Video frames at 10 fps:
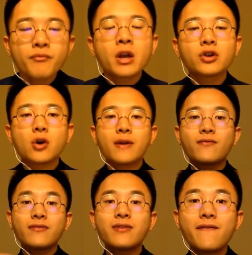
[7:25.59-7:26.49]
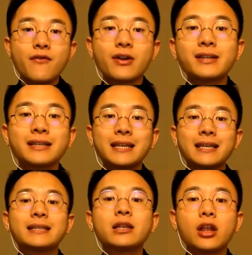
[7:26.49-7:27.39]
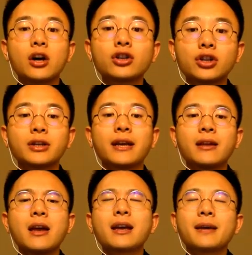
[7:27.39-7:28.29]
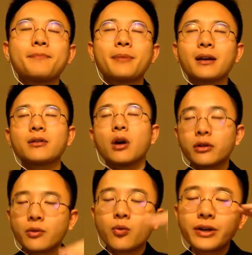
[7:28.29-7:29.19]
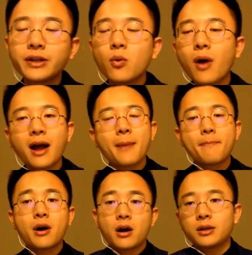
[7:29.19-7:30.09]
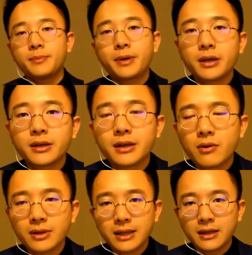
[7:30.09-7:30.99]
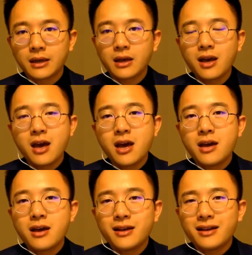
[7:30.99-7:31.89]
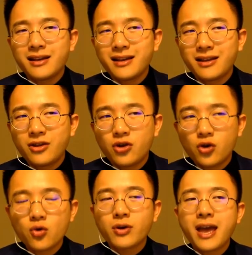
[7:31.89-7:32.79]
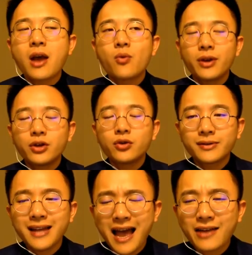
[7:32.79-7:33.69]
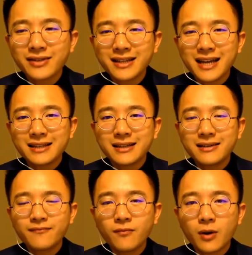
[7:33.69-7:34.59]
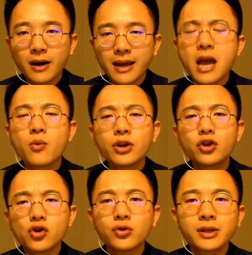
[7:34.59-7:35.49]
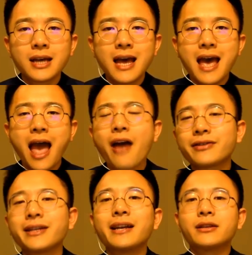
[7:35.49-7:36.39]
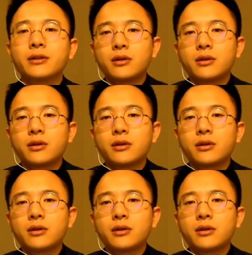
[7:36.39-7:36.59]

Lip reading: So if the difference is larger than, the reason why I paused, because I was thinking, can we use hash set, right? Can we use hash set?